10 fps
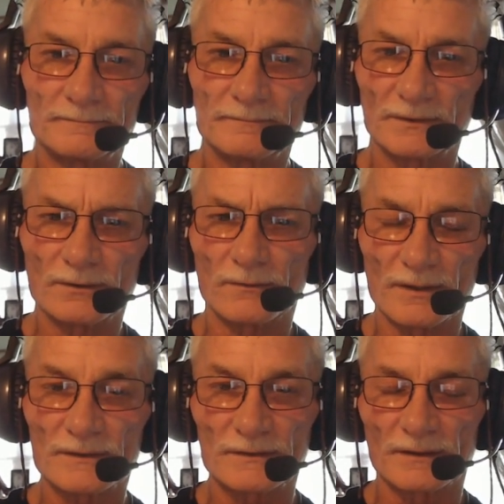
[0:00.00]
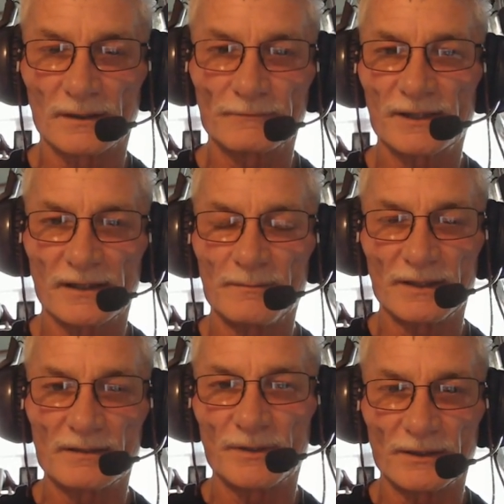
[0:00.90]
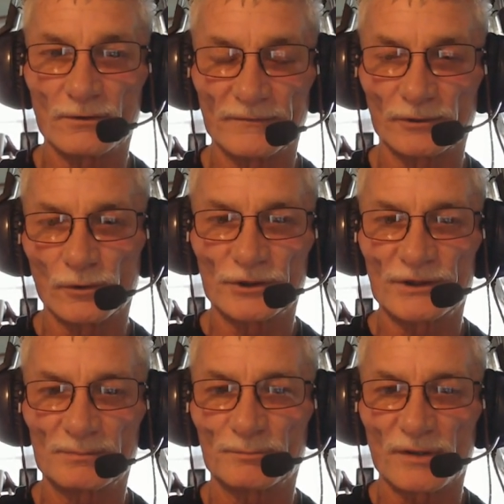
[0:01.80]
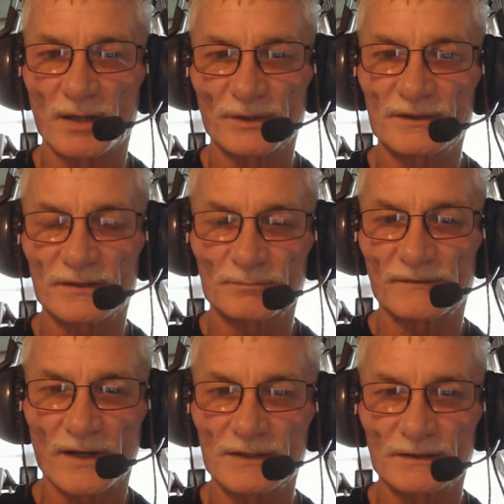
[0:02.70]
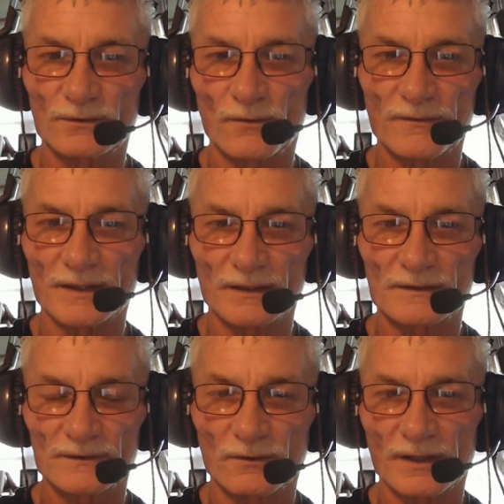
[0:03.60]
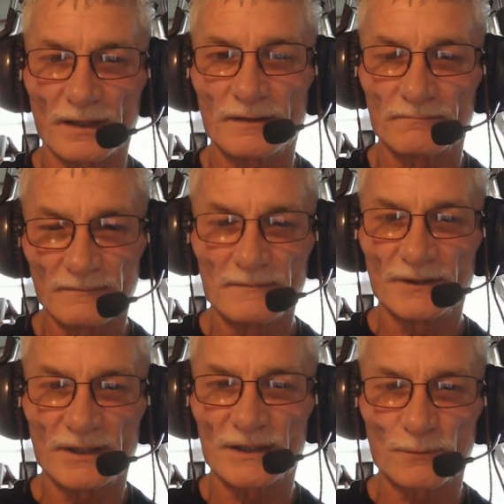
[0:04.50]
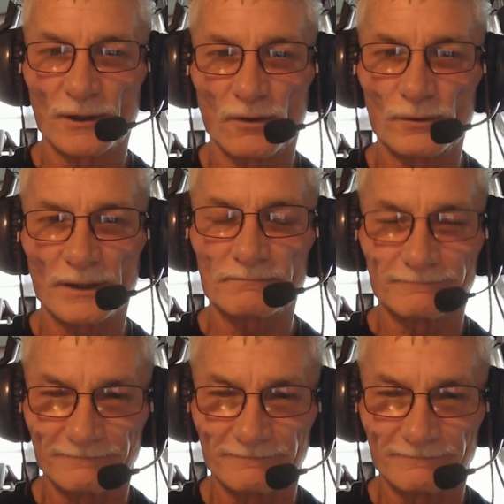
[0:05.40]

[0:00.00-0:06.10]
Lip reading: So this reclaiming dominion over your ownership of property simplifies this whole thing. It says, okay, you guys want to own it?